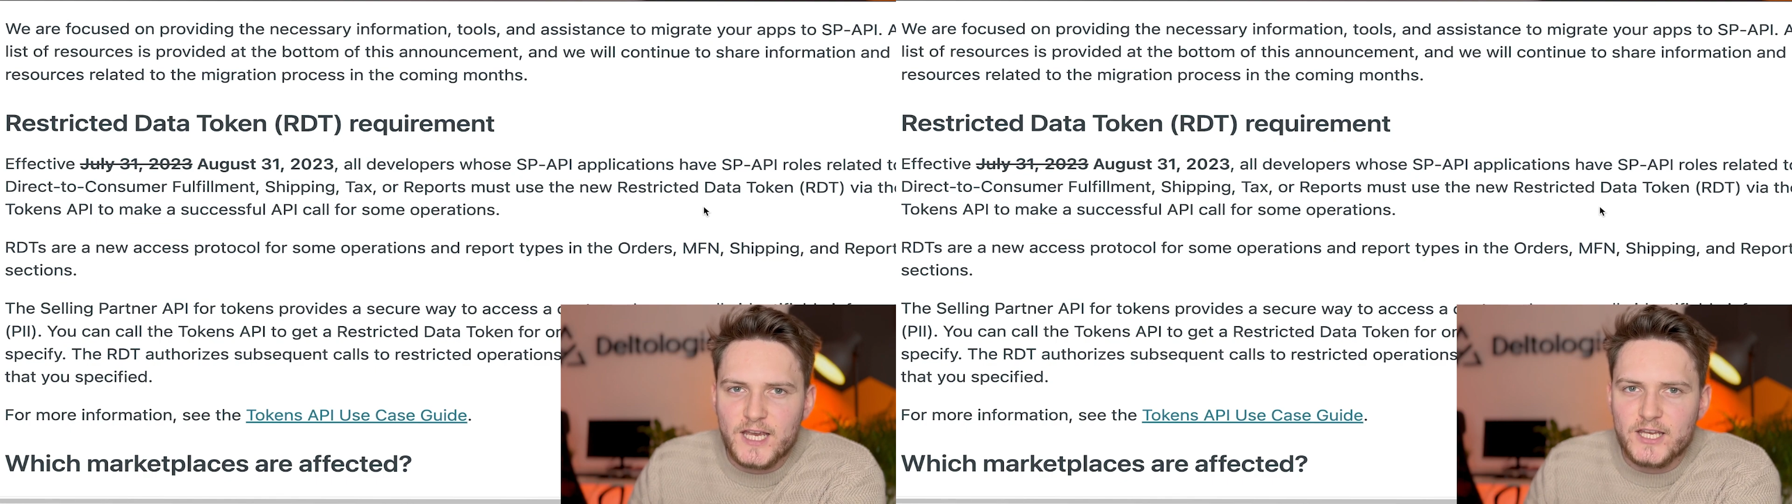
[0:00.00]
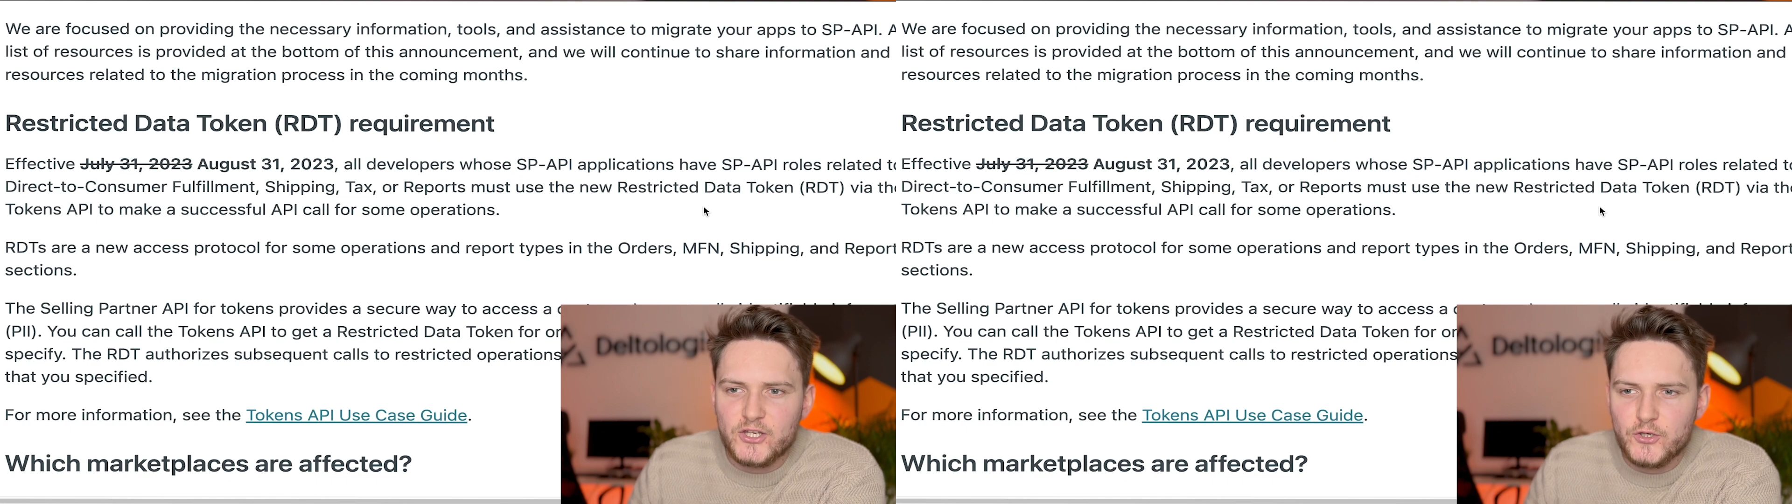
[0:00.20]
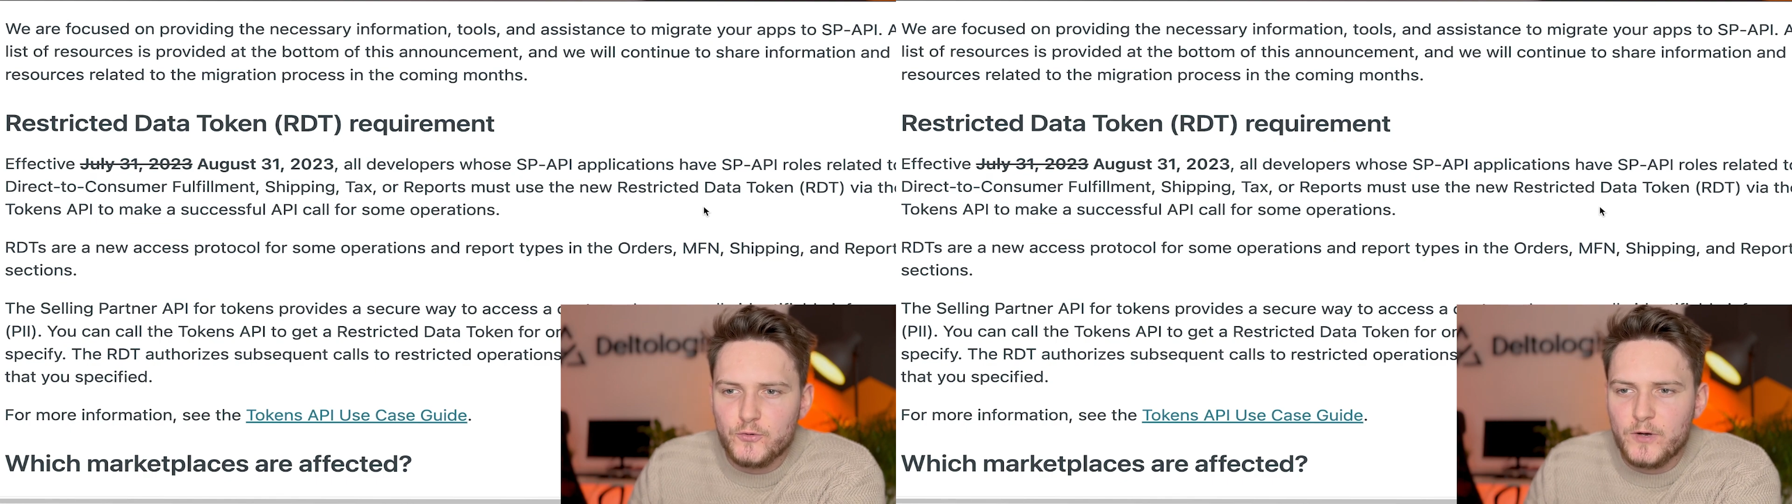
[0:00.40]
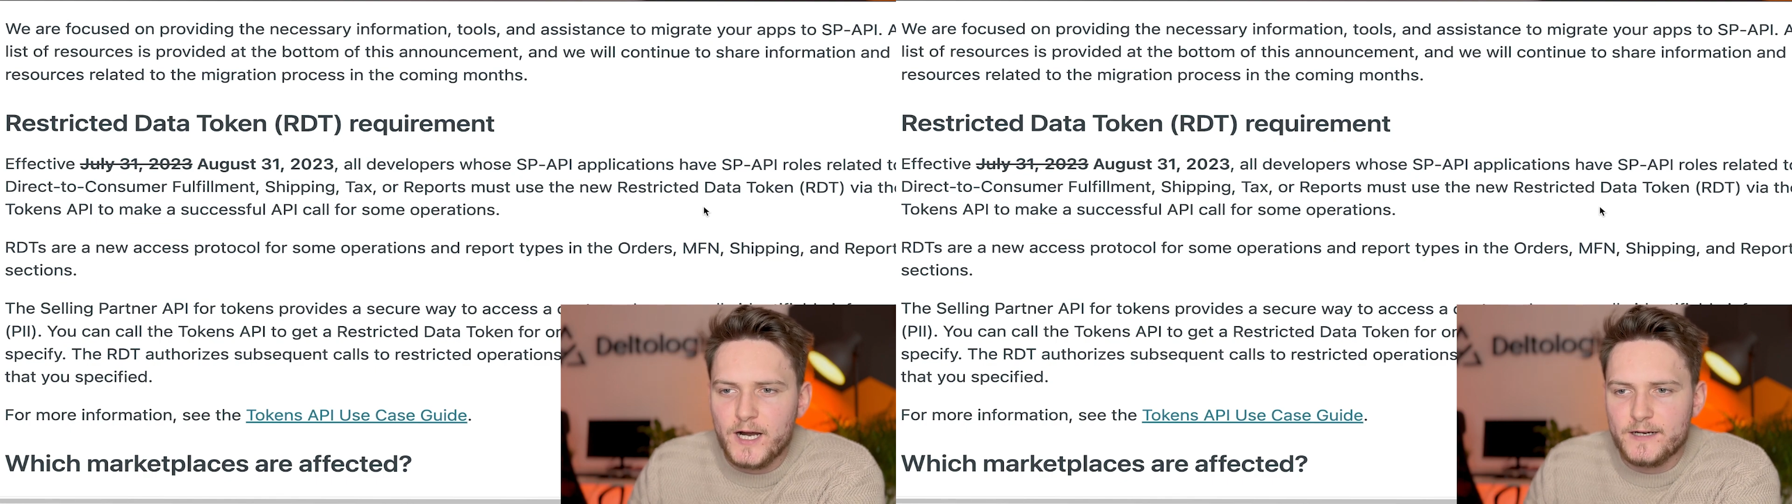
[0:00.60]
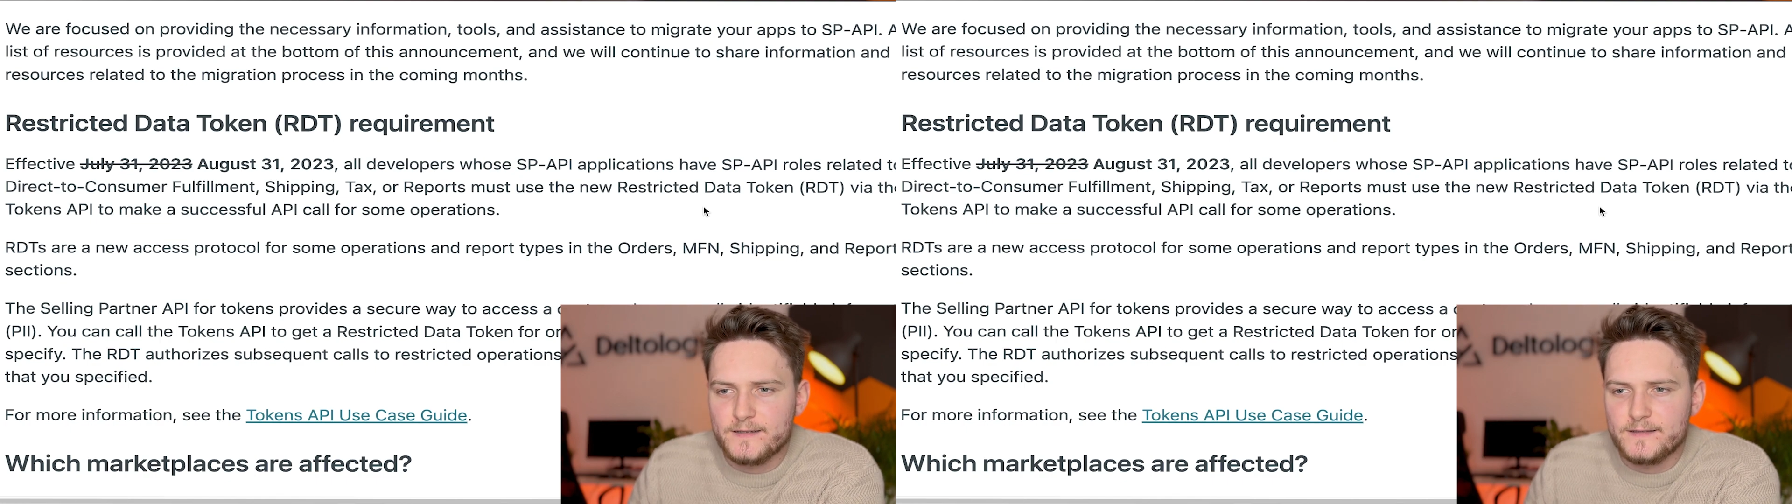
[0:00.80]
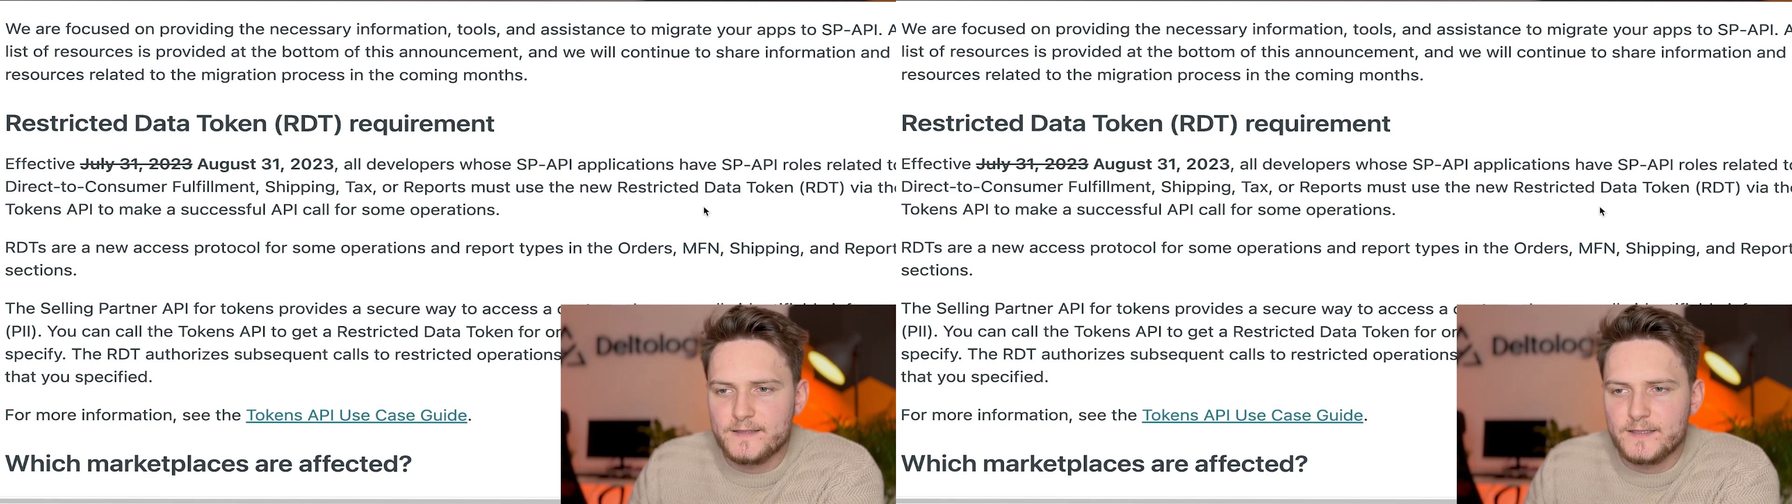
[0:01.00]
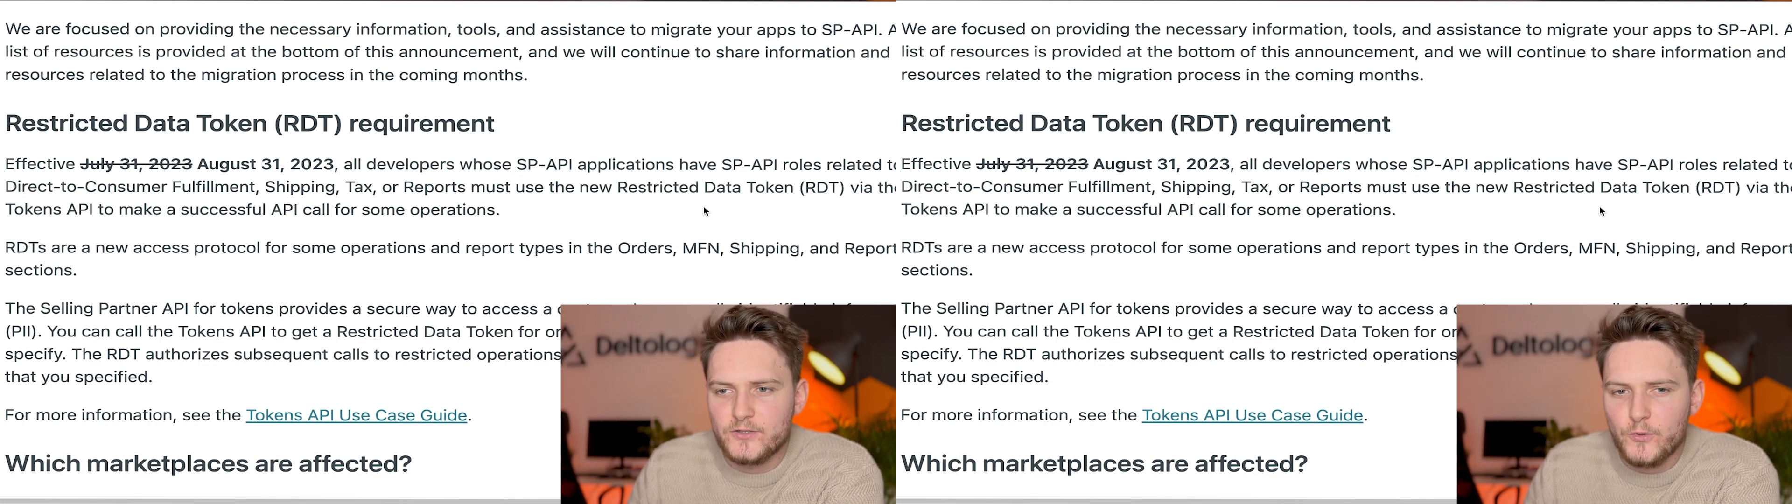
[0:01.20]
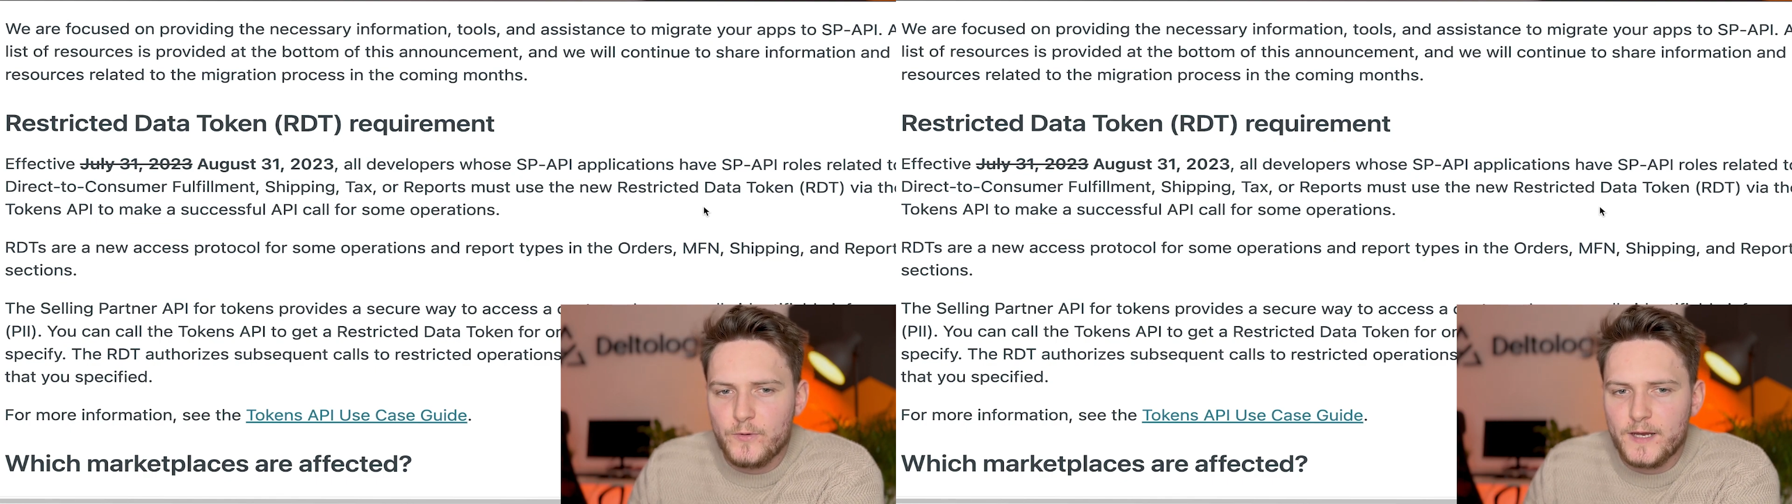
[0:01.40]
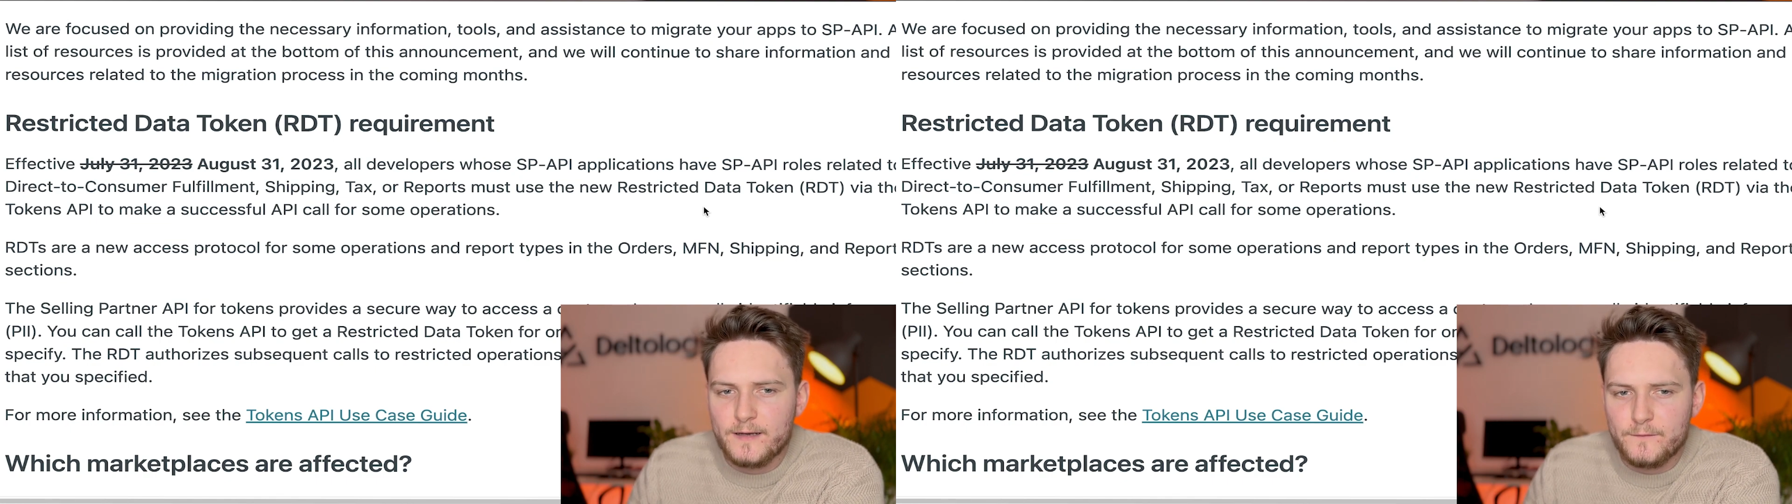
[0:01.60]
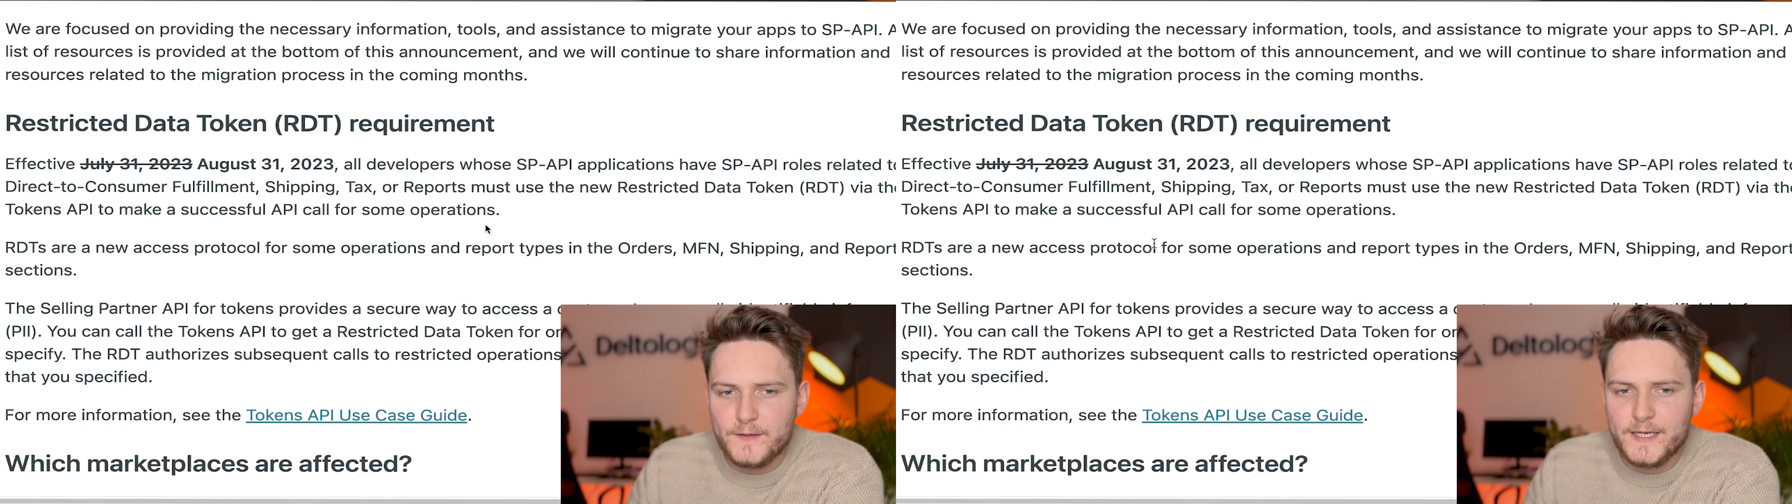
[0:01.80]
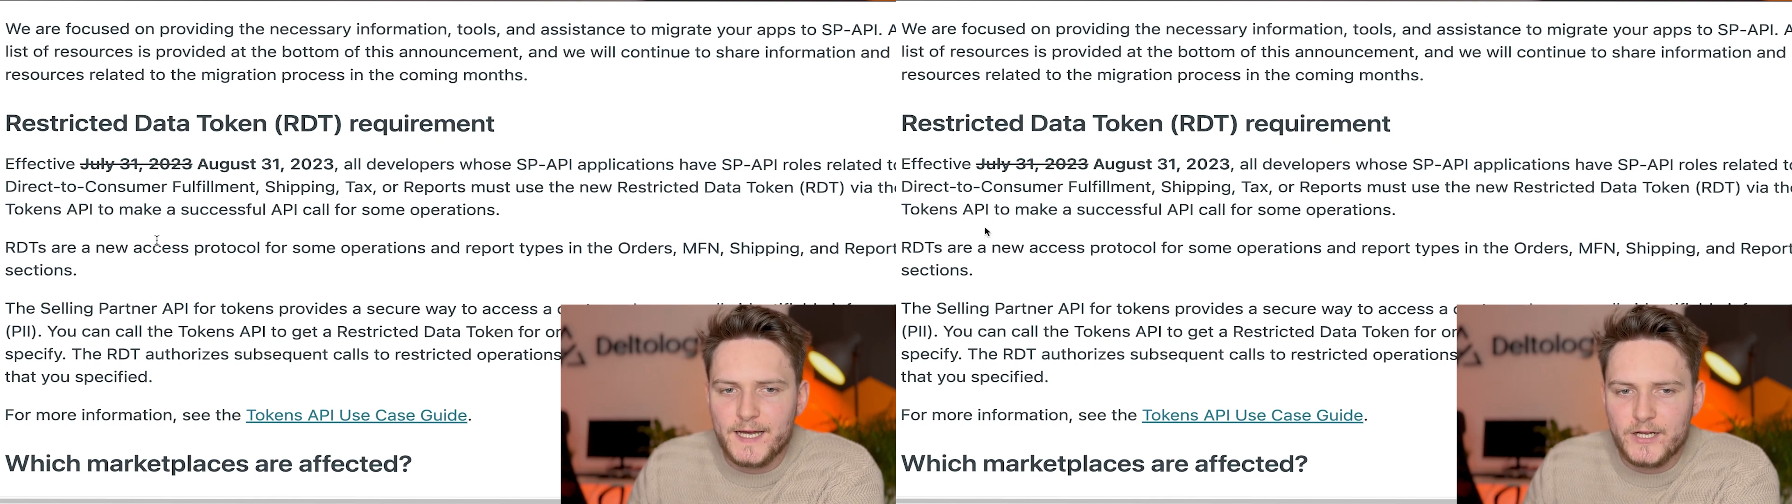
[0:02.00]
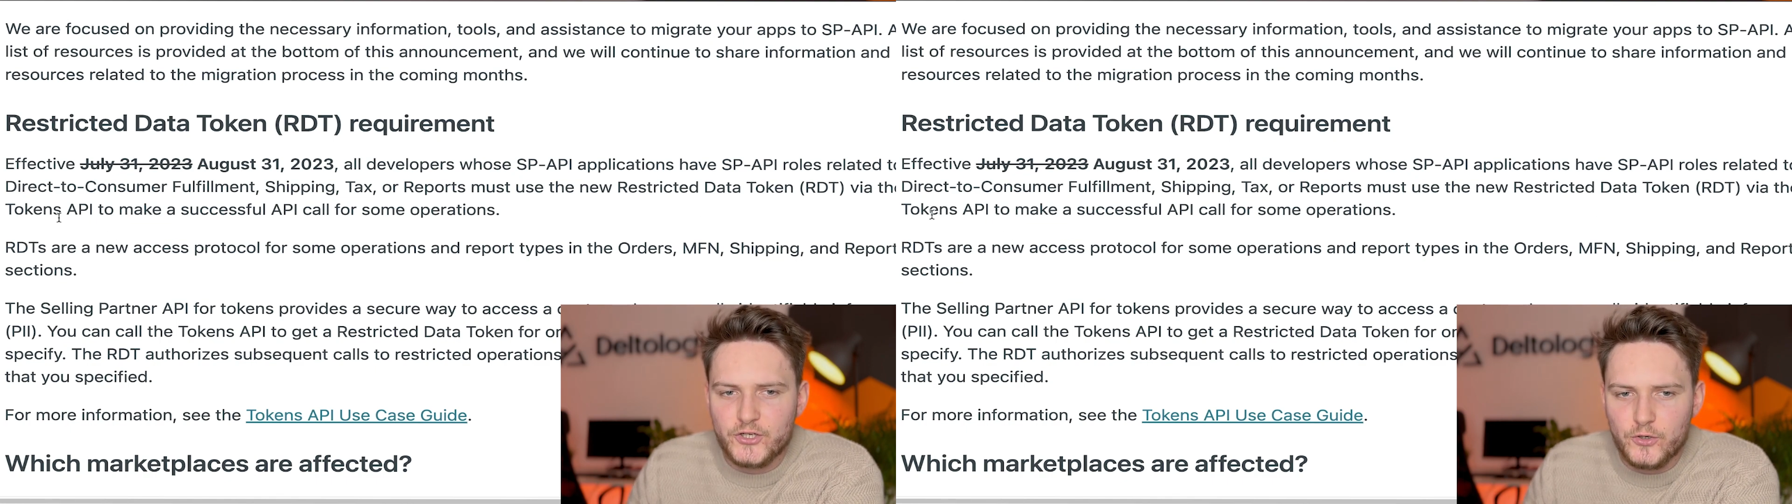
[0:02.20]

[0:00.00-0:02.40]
a new RDT token via